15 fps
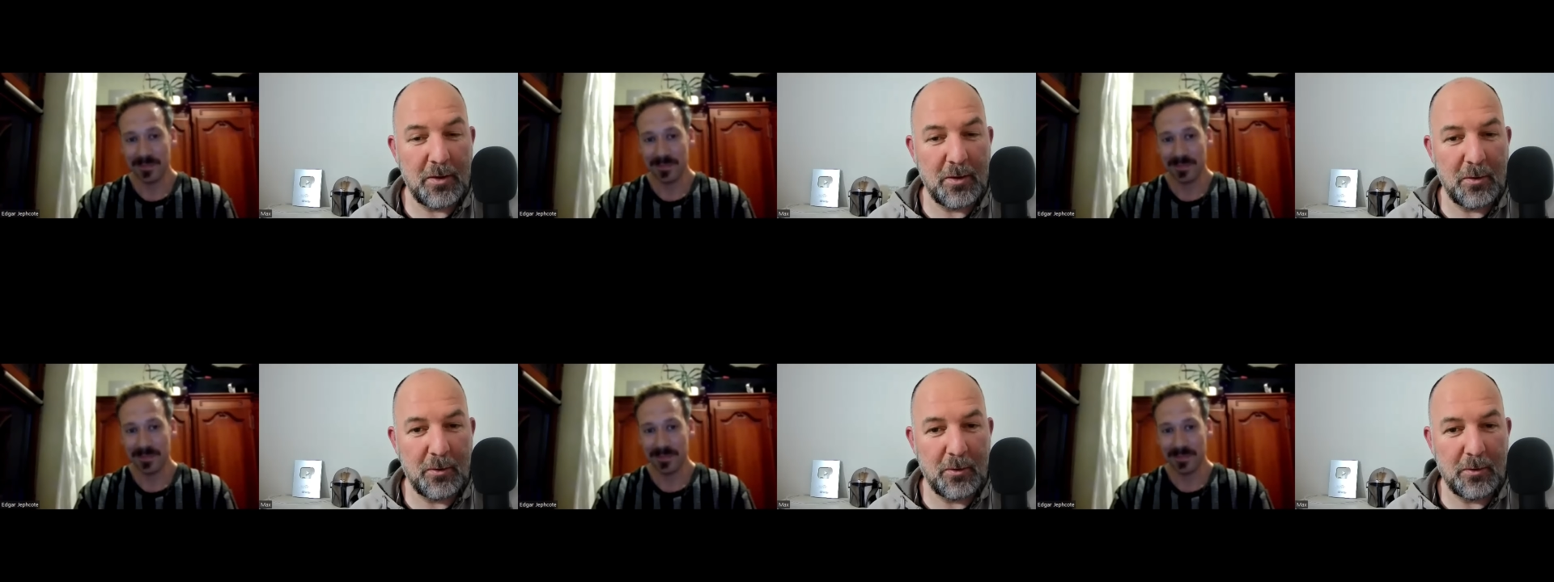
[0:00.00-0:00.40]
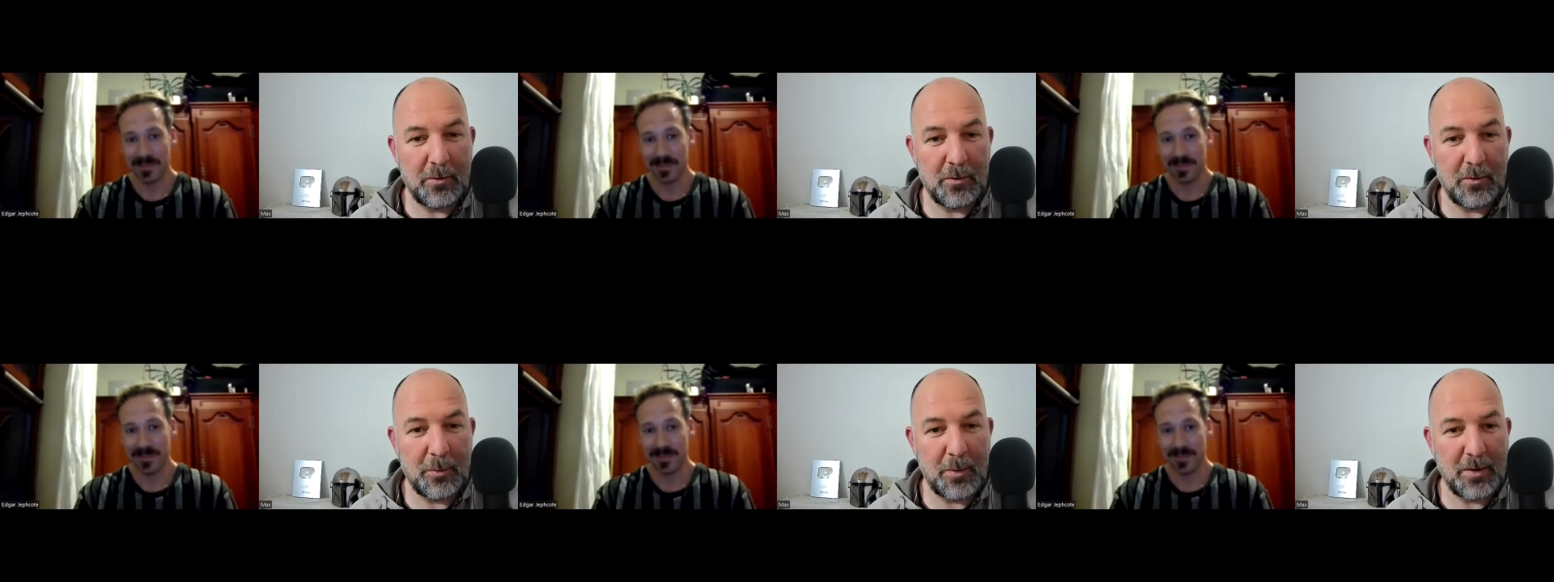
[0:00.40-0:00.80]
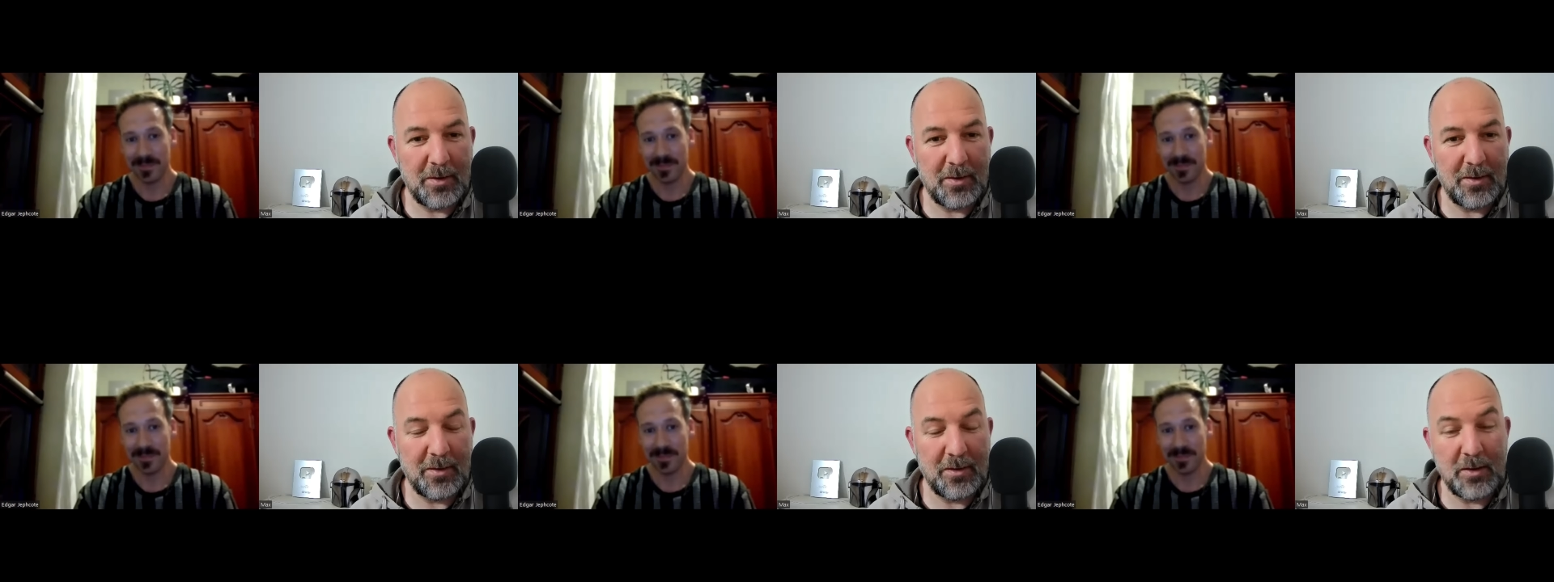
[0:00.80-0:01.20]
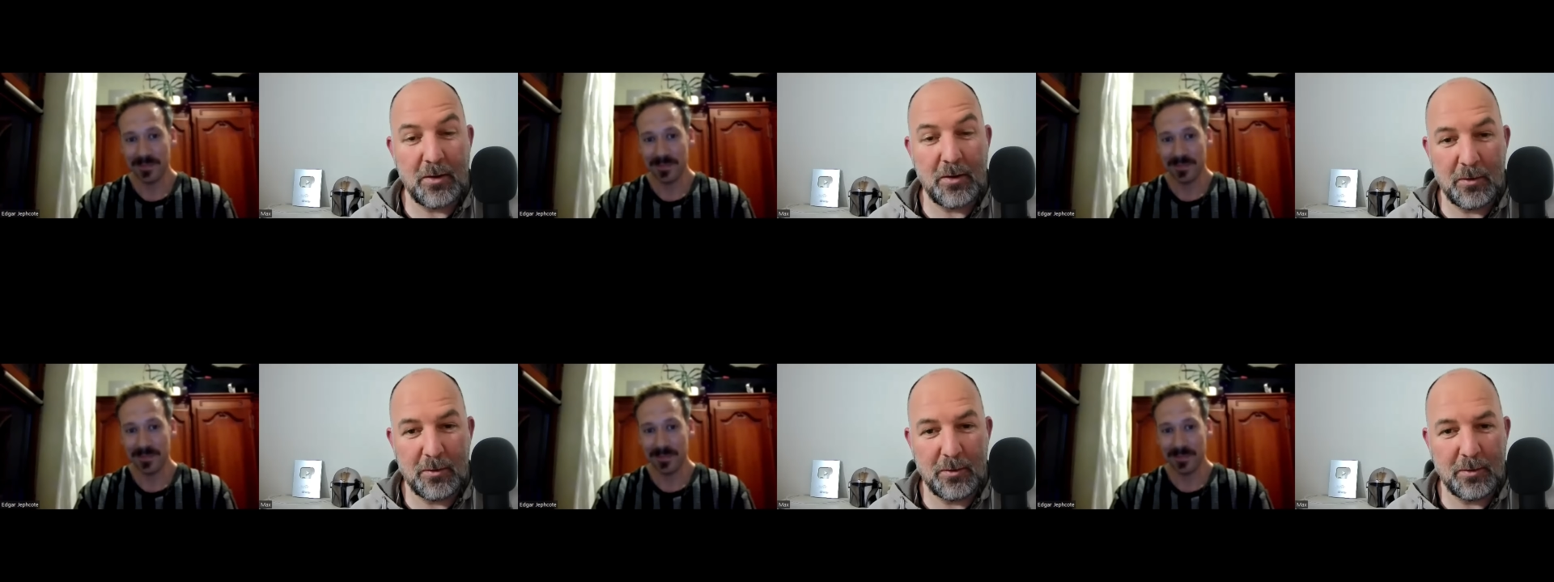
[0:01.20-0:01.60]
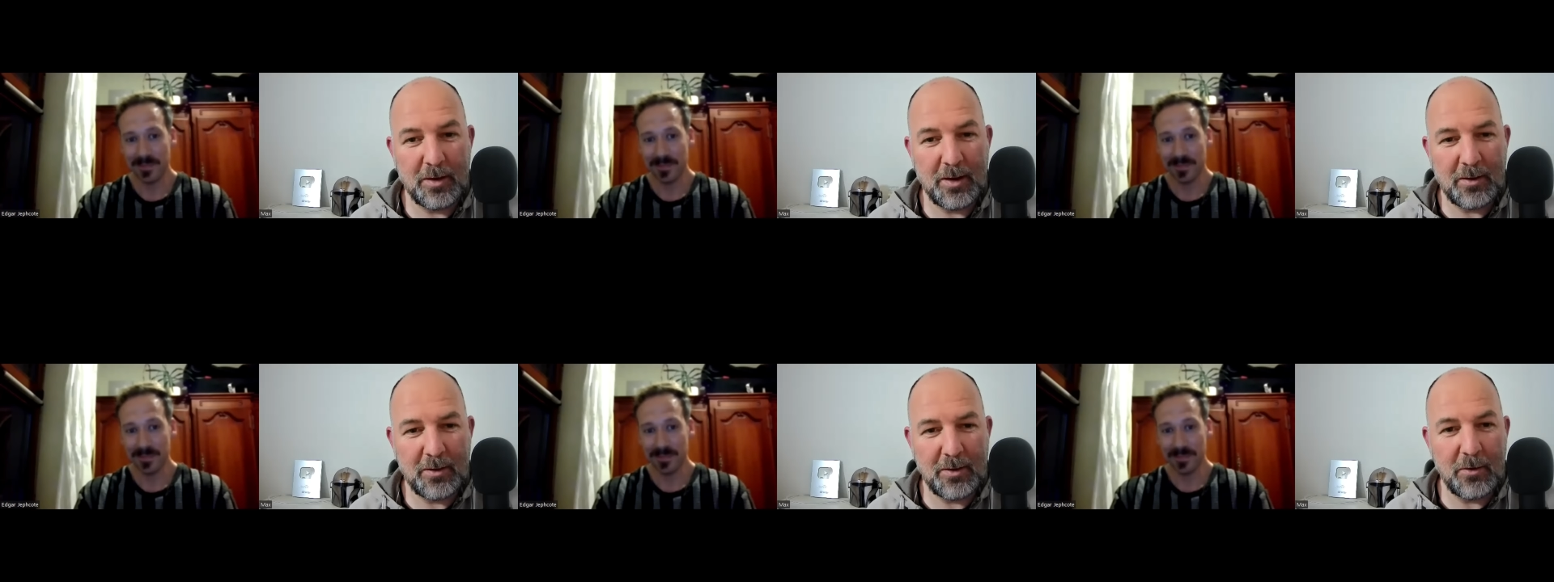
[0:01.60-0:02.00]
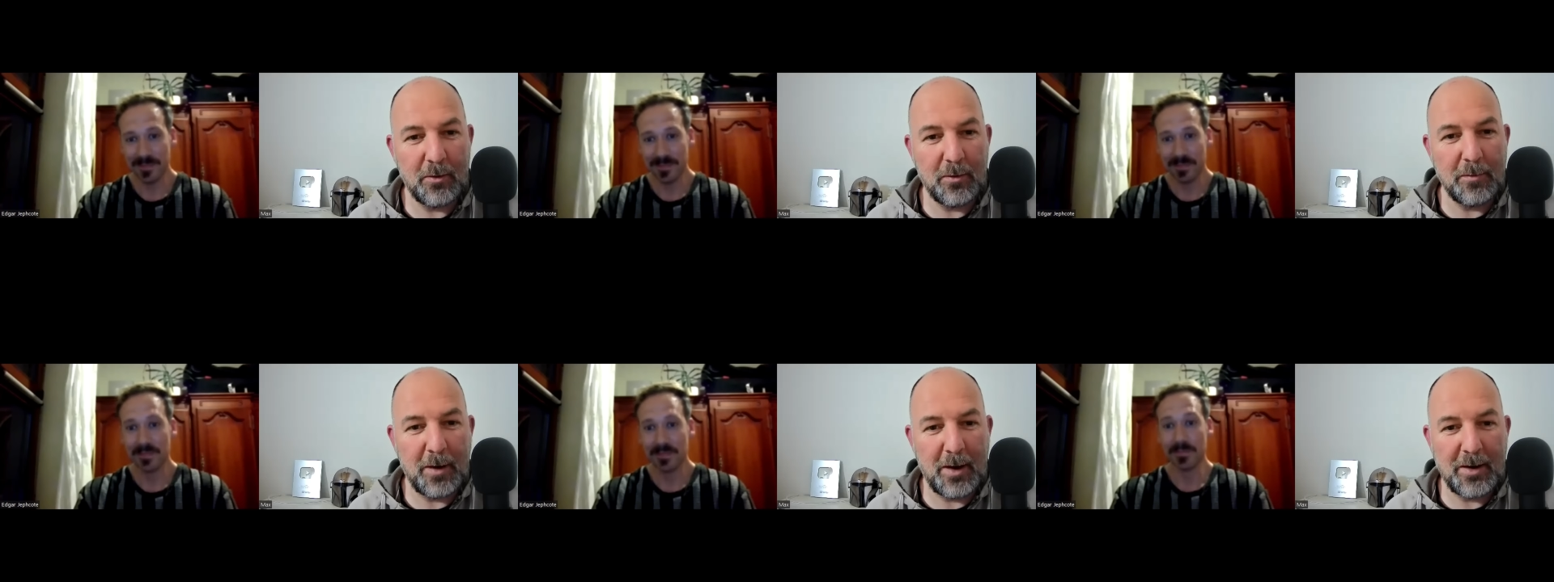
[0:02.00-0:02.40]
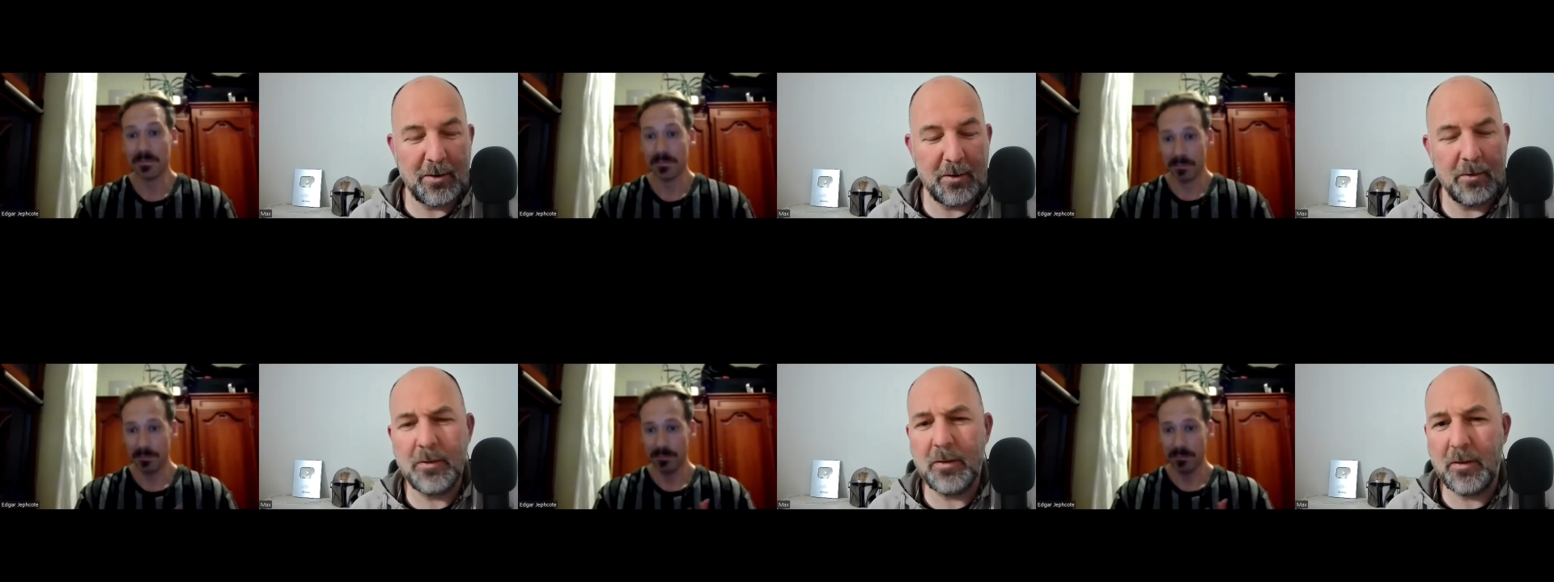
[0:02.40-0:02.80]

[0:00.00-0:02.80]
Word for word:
Speaker 1: the Euro twenty the Euro uh, the Euro final or